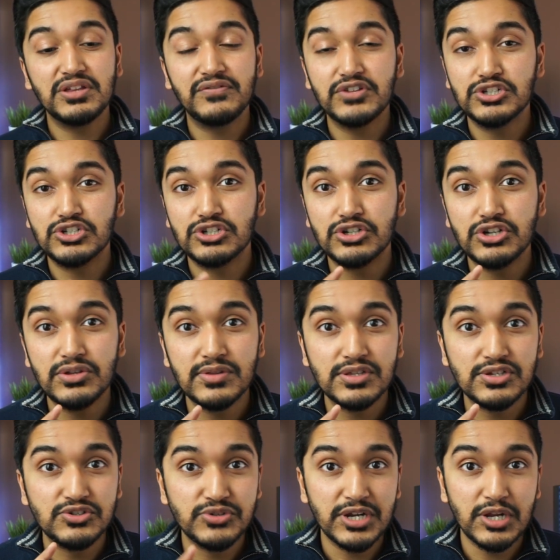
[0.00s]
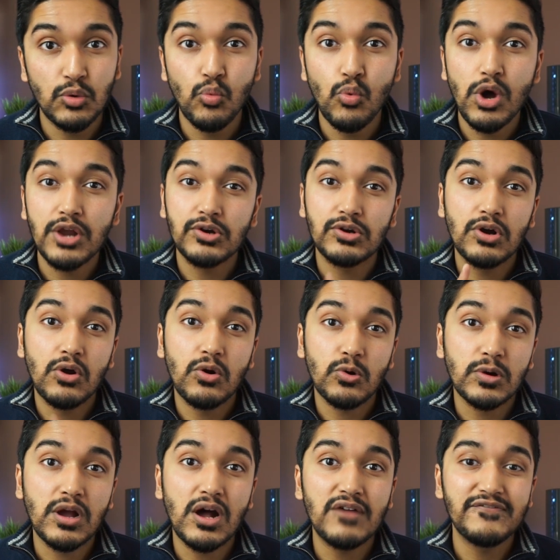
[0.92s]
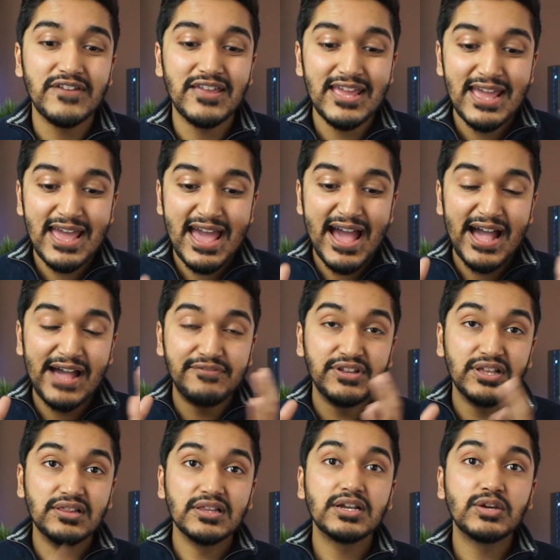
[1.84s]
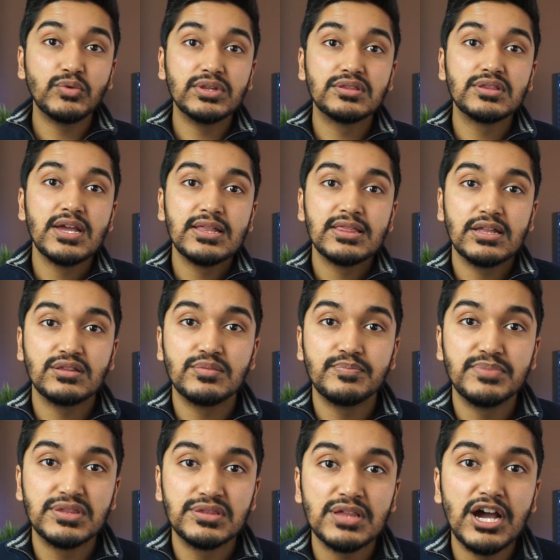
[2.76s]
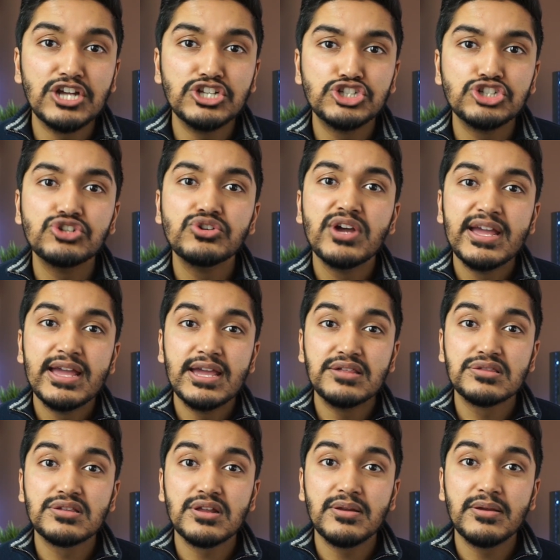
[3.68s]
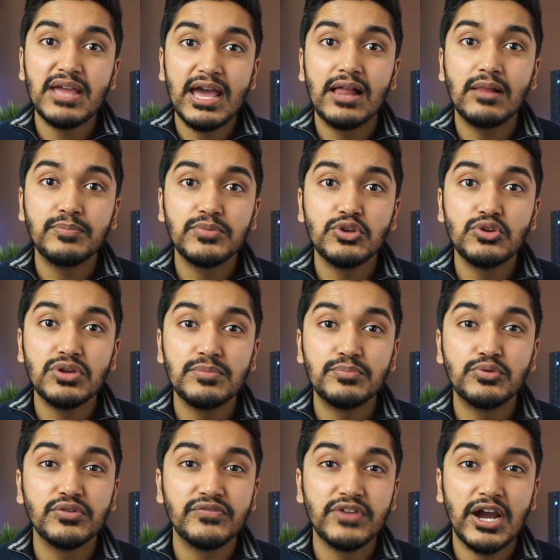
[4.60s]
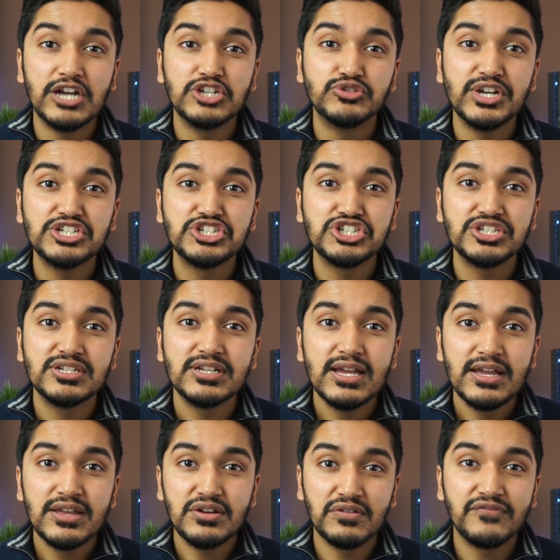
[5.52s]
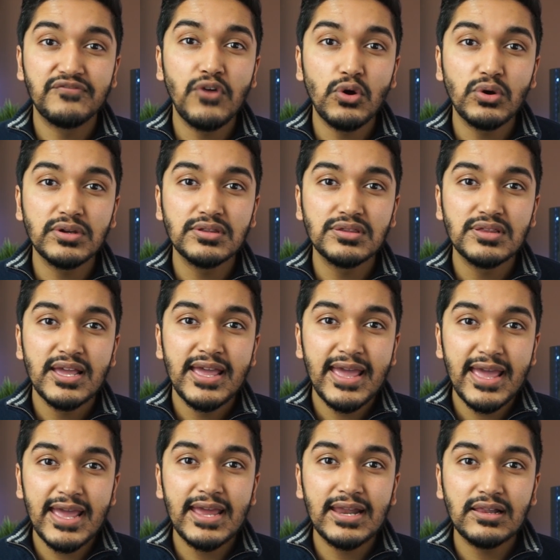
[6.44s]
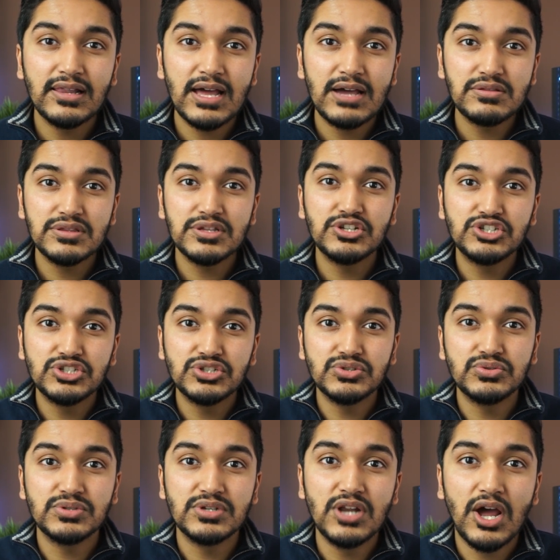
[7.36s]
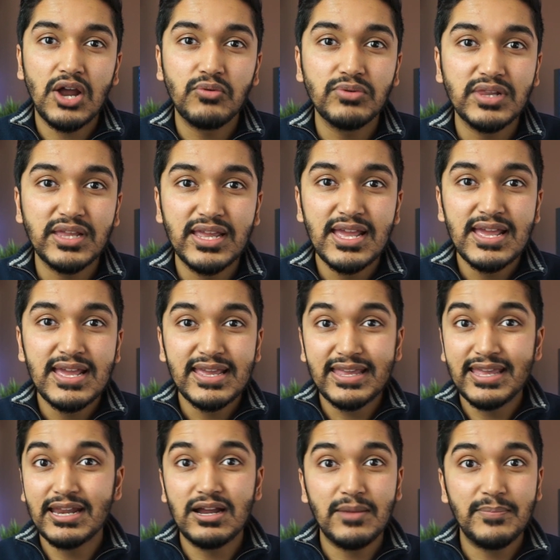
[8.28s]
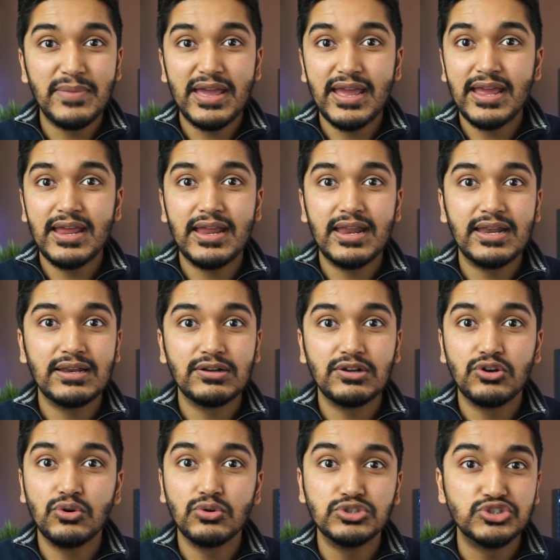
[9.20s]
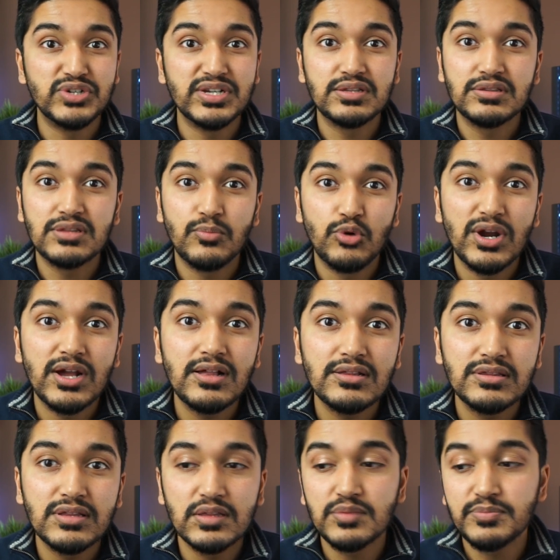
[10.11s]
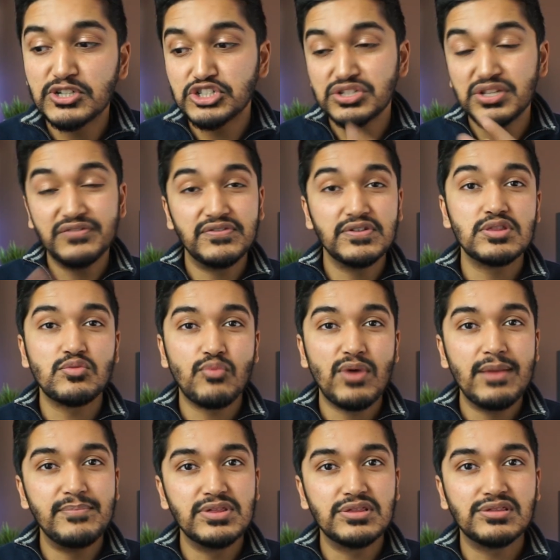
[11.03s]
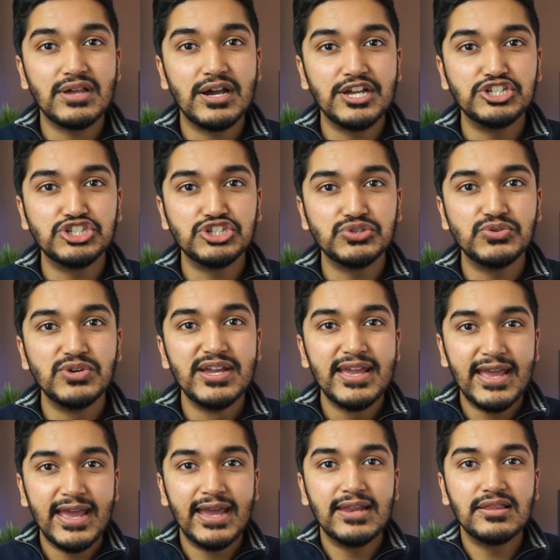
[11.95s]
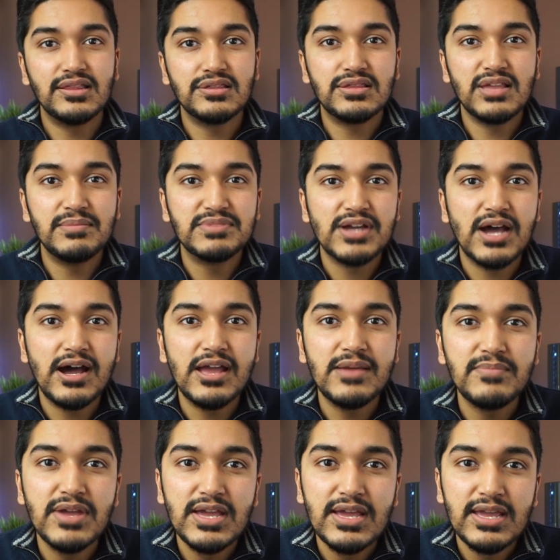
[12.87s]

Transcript: if you're used to drinking water or coffee. Having liquids that's beside you is going to help you improve your hydration, your focus, and allows you to not really get up and go drink somewhere else, especially if it's right beside you. And at the same time,